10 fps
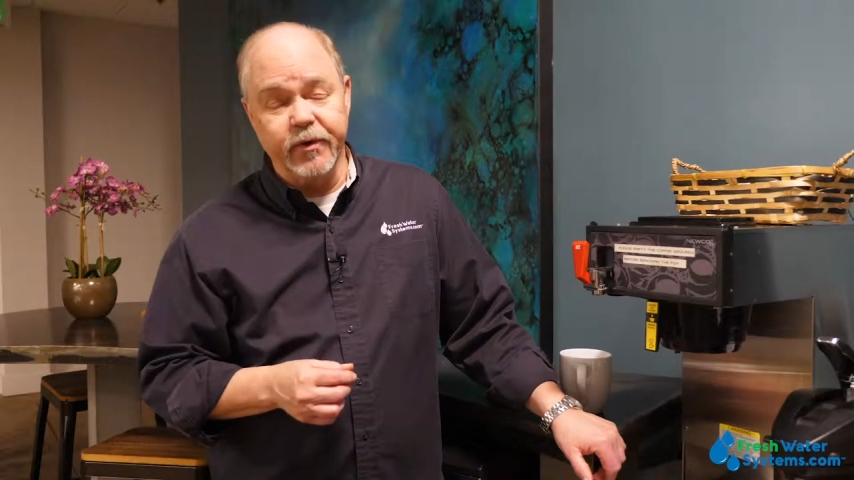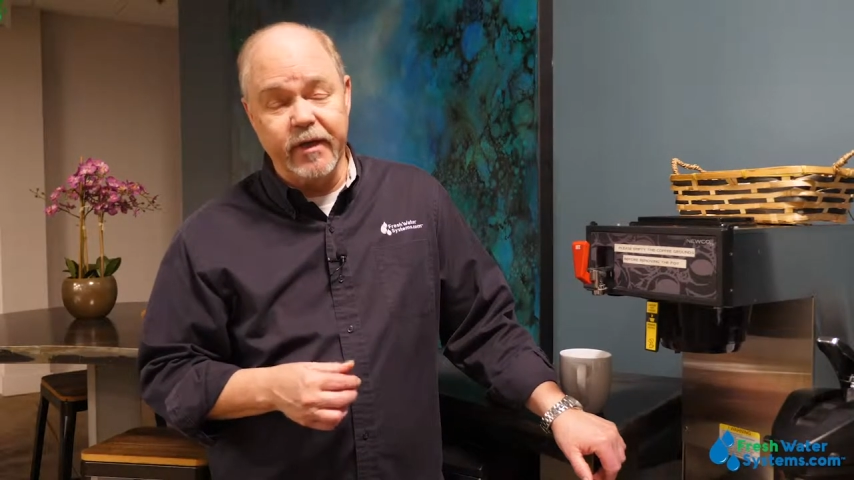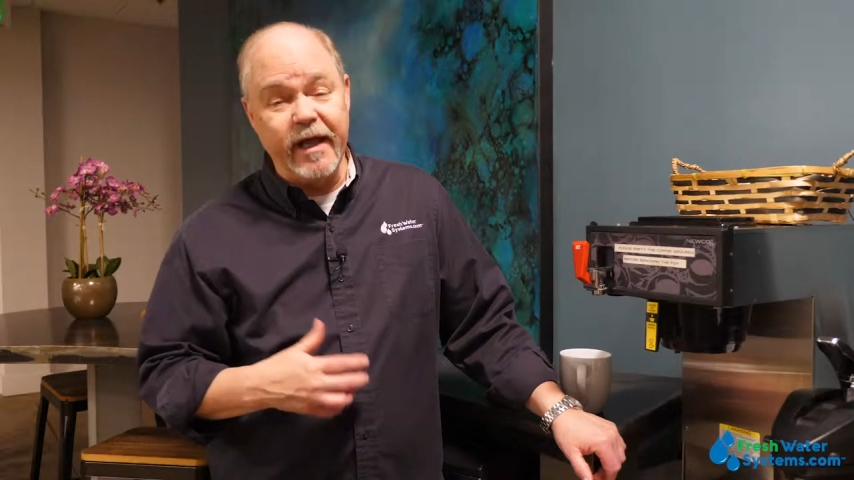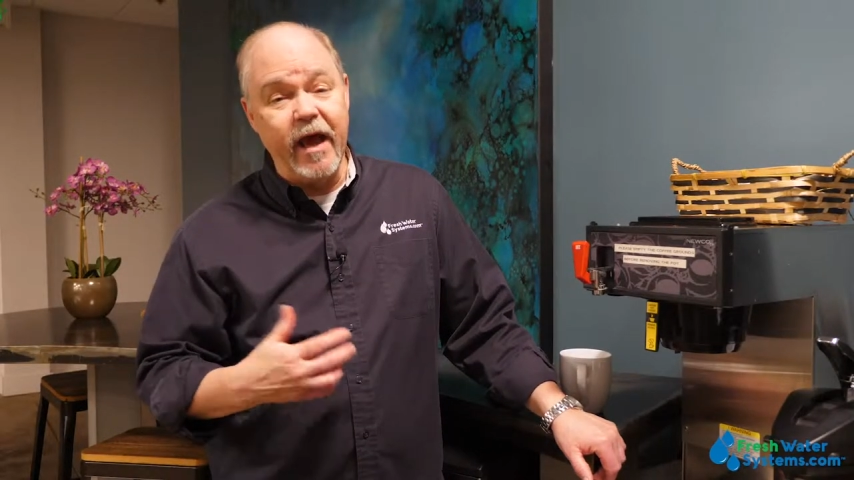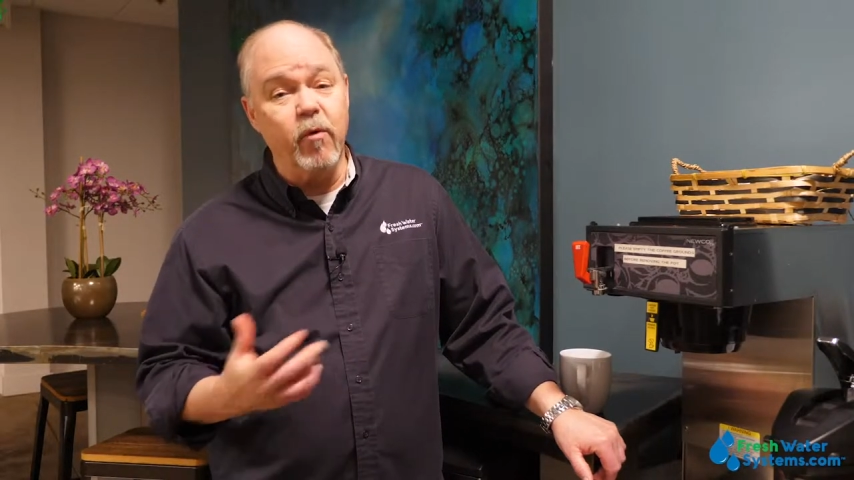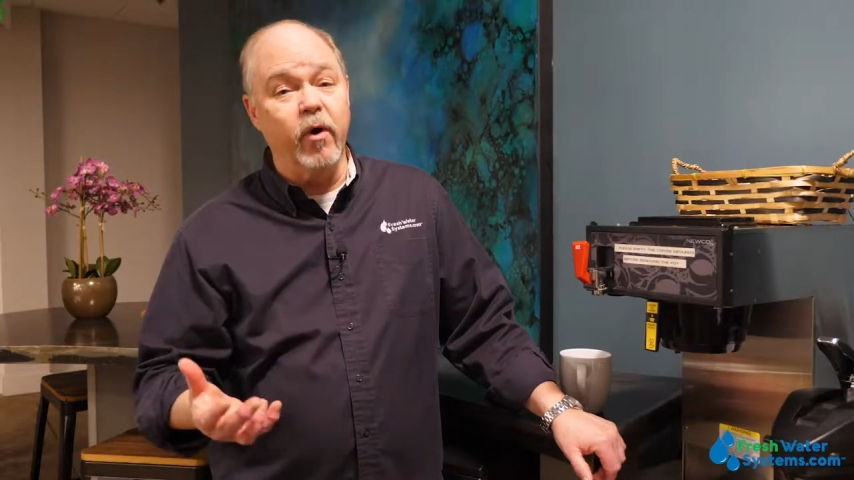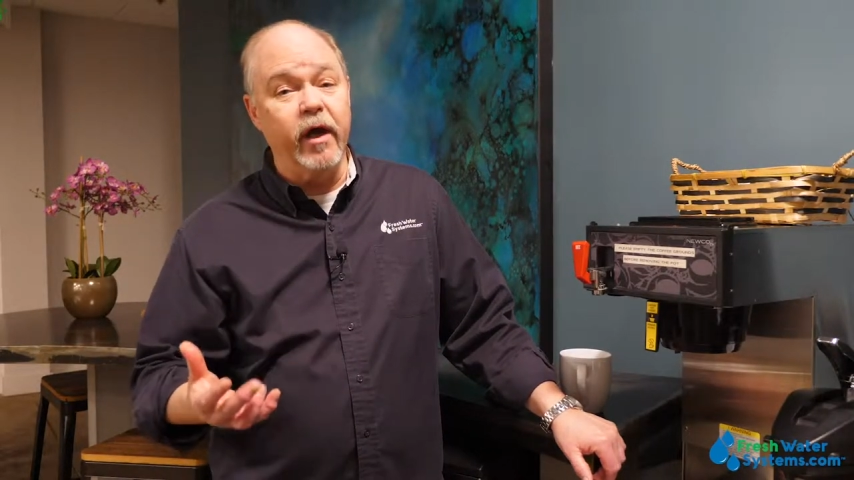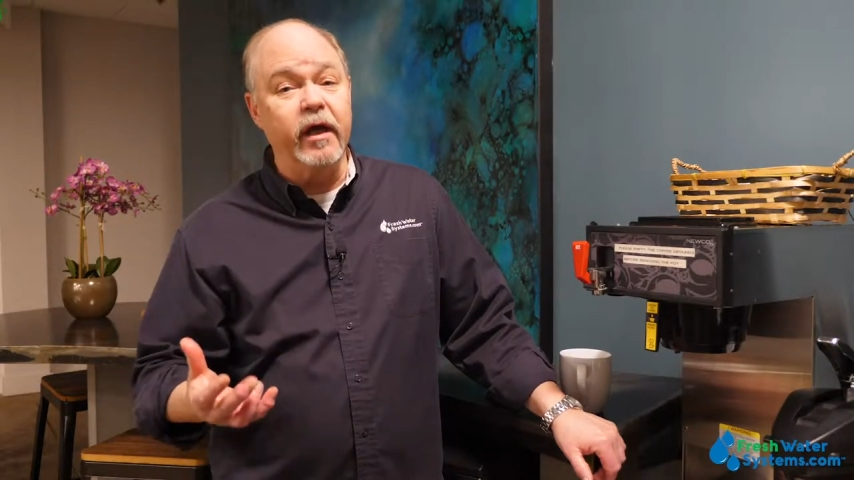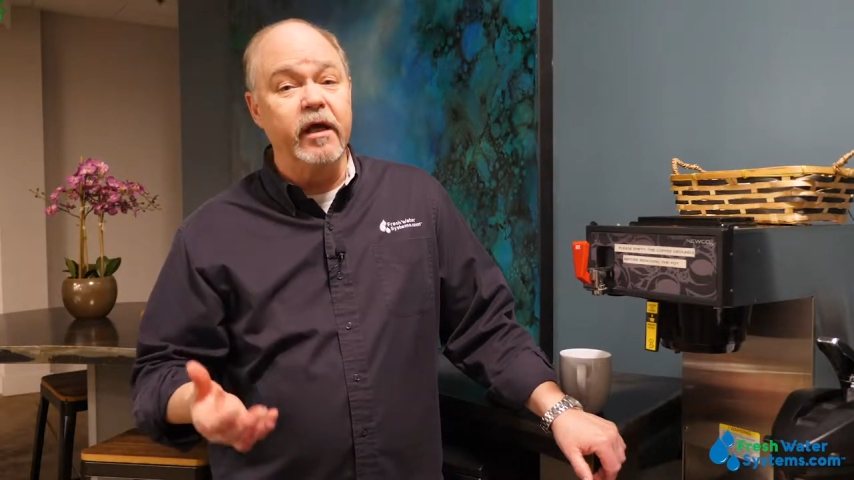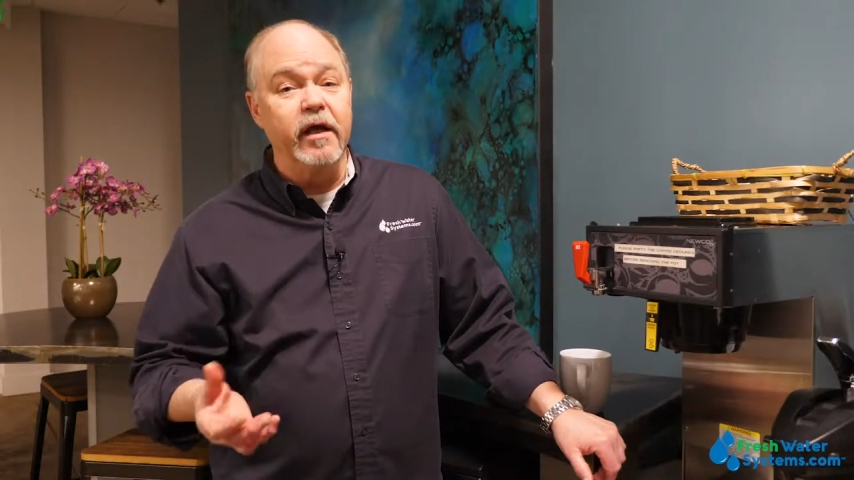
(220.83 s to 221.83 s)
And in that
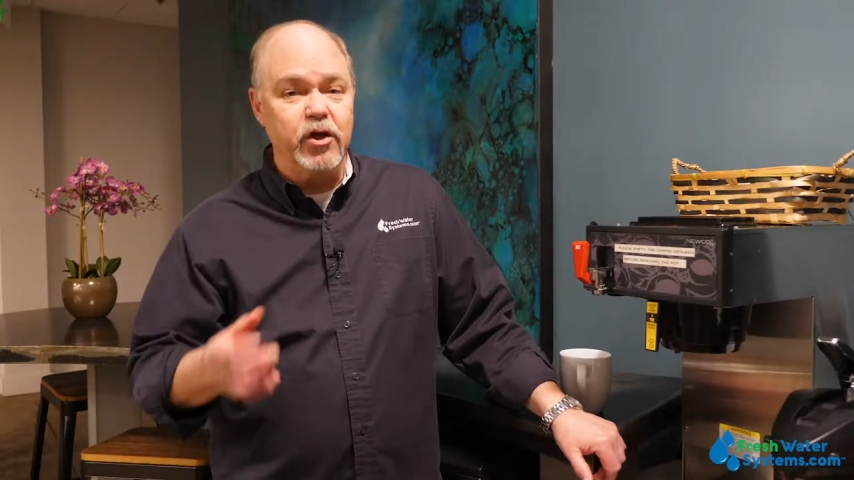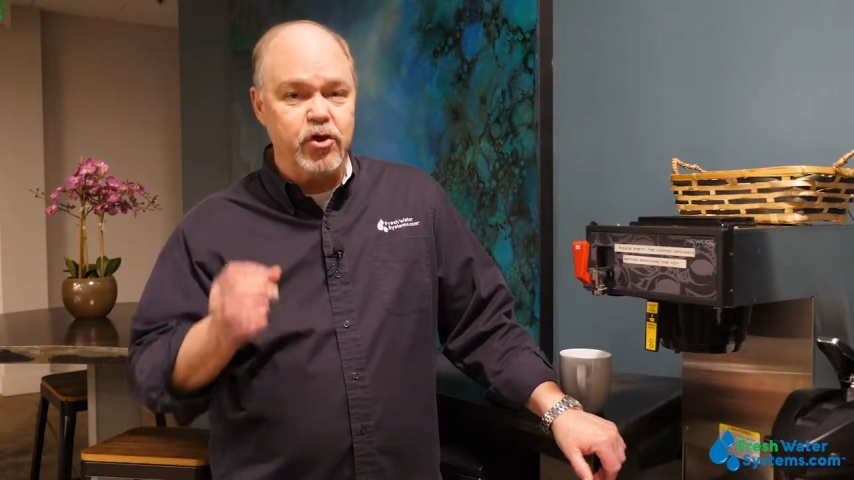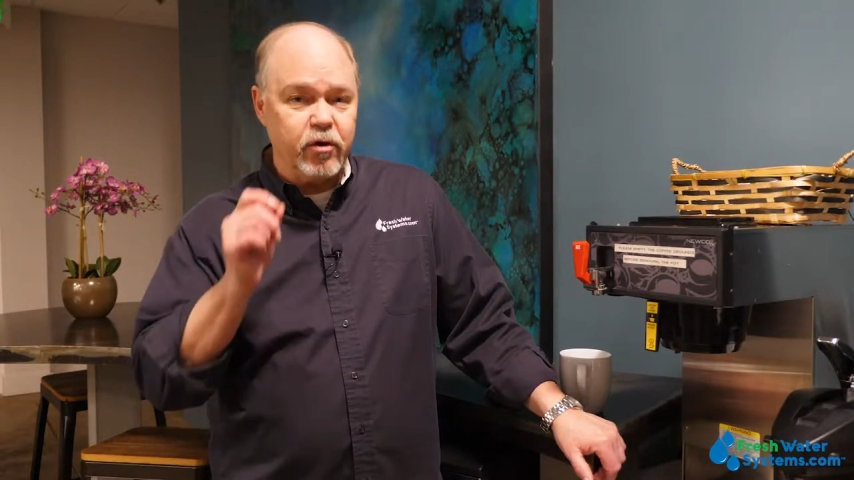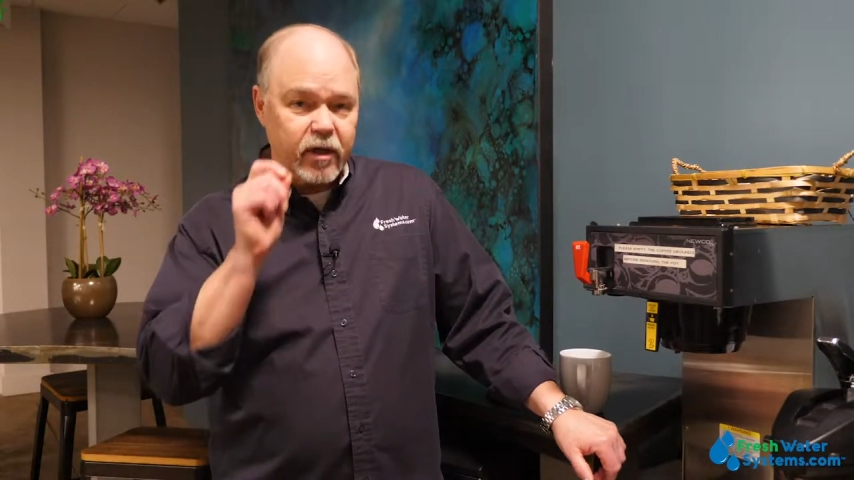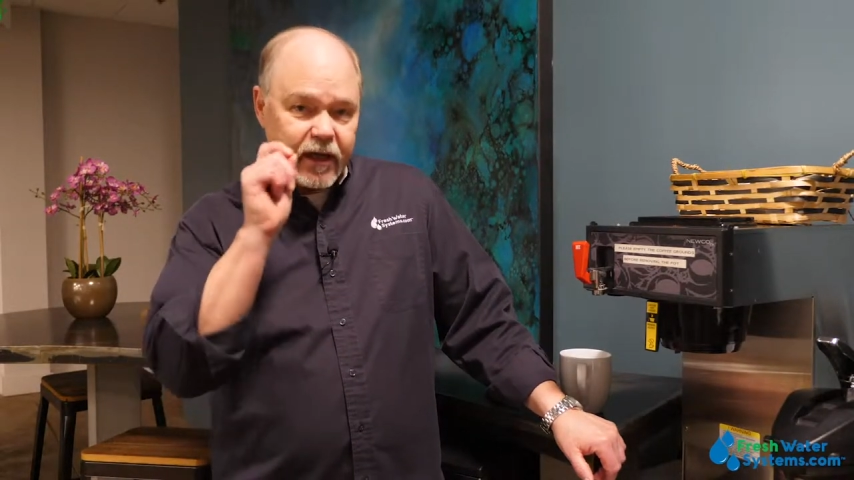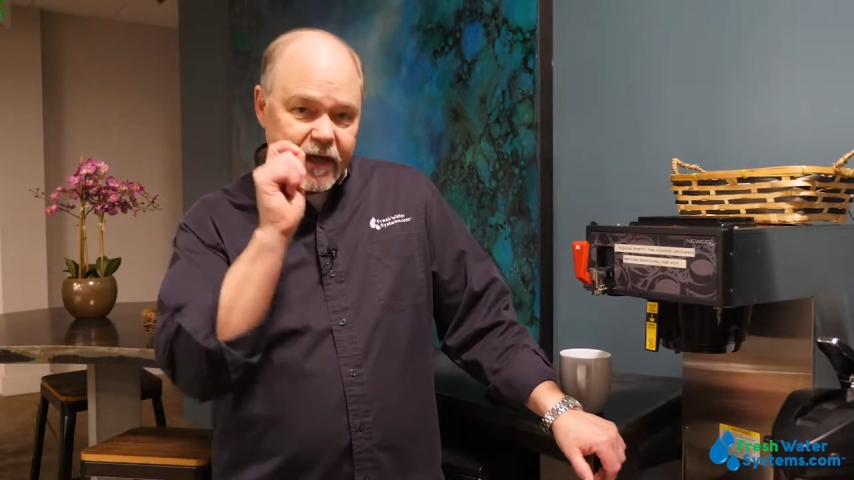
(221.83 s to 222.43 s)
way, you can